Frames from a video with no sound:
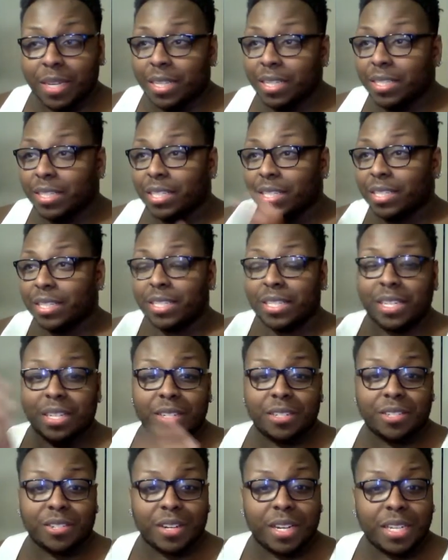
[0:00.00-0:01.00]
He's just
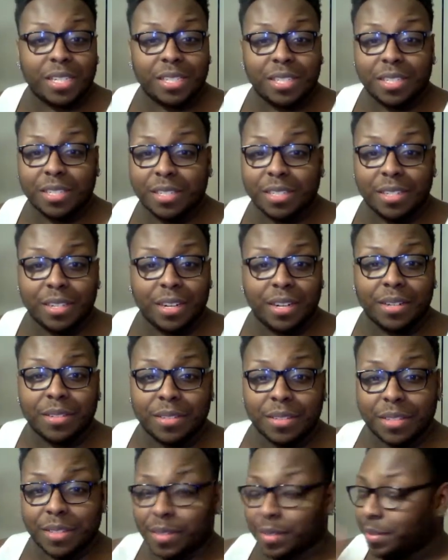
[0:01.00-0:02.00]
still dressed, just, you know,
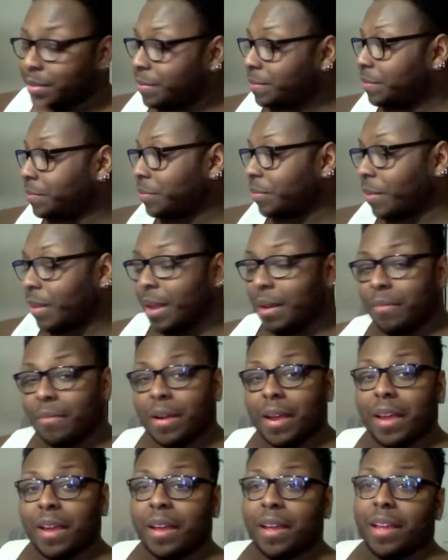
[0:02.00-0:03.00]
all
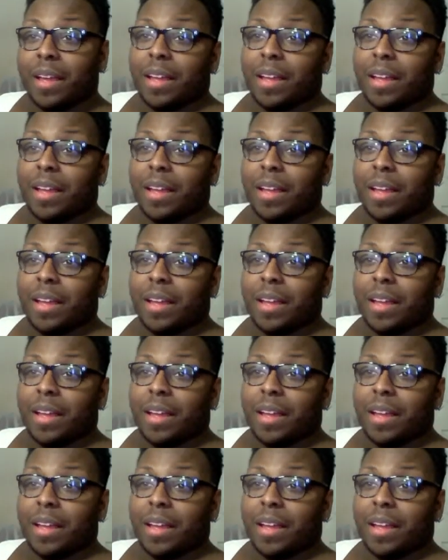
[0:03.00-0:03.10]
right.